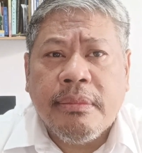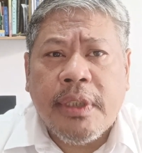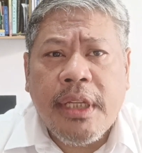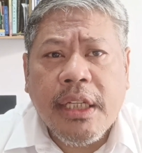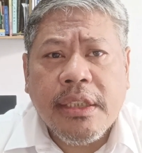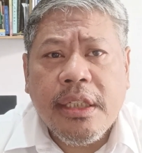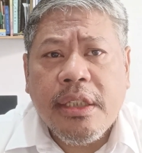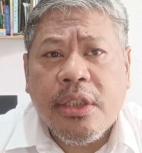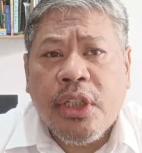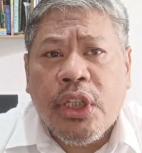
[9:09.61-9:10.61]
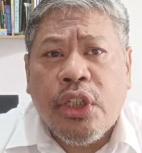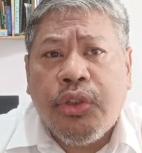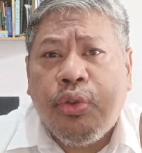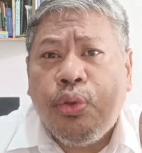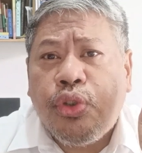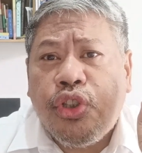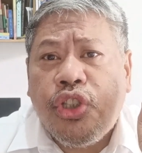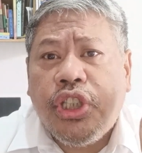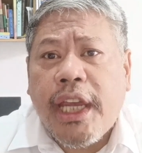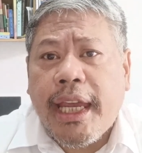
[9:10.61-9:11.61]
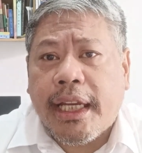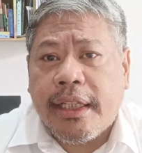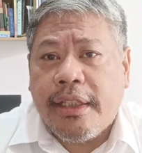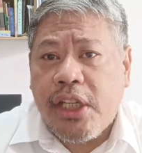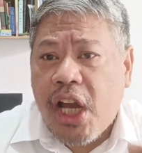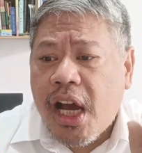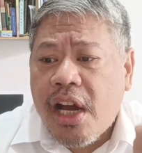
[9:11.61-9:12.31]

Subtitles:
The next is to check the